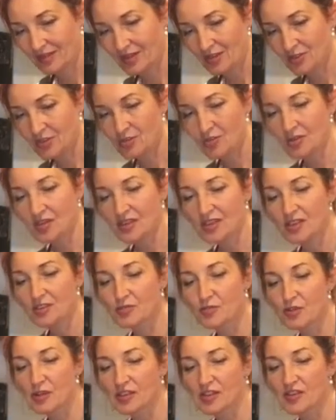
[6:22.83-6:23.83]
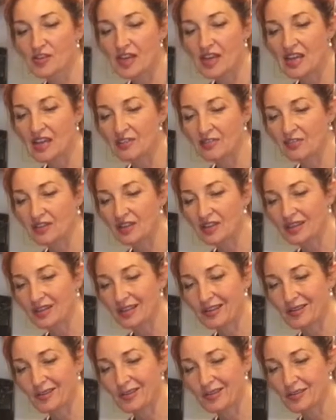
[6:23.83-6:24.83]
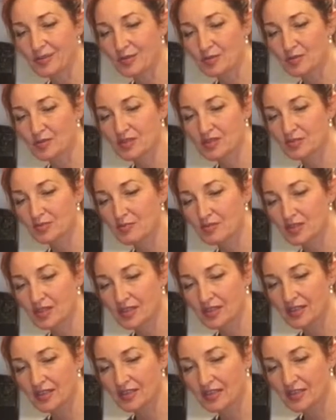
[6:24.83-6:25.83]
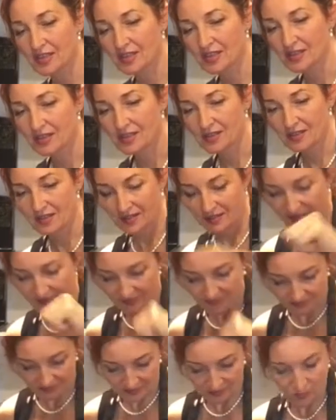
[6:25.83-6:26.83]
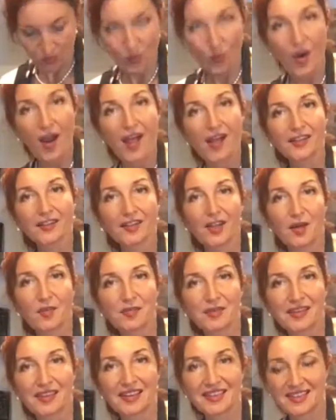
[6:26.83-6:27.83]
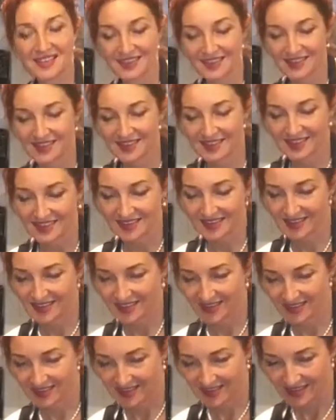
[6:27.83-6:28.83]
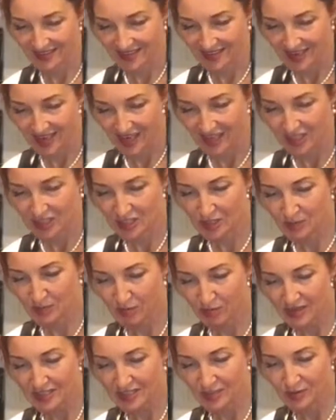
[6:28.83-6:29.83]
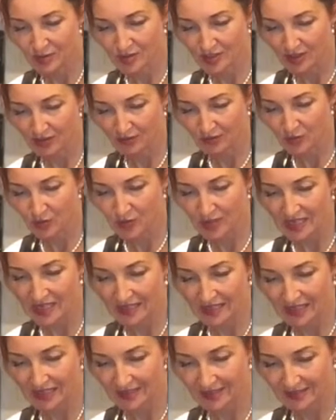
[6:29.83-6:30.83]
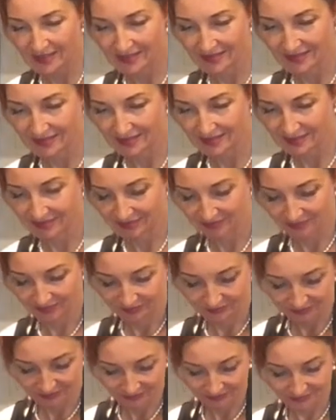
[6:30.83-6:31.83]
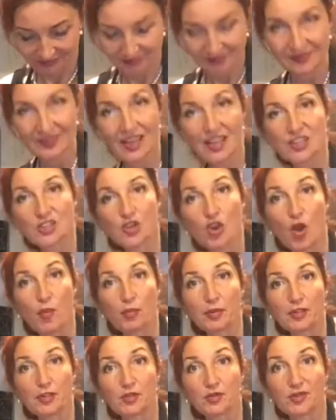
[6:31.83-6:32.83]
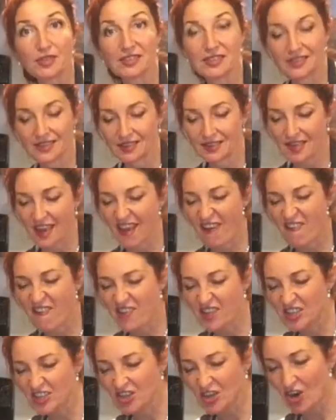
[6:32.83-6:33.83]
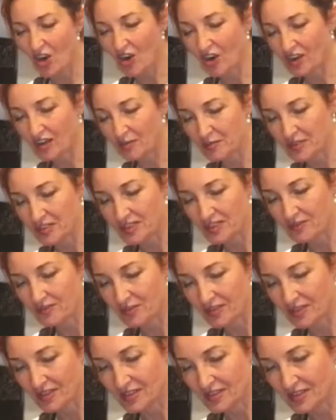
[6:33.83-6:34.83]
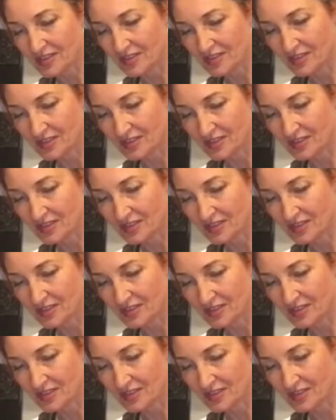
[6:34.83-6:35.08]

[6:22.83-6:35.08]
So you can get real creative here, like you can use some really wild combinations. Express yourself uniquely. That's your opportunity. Every jar can be different.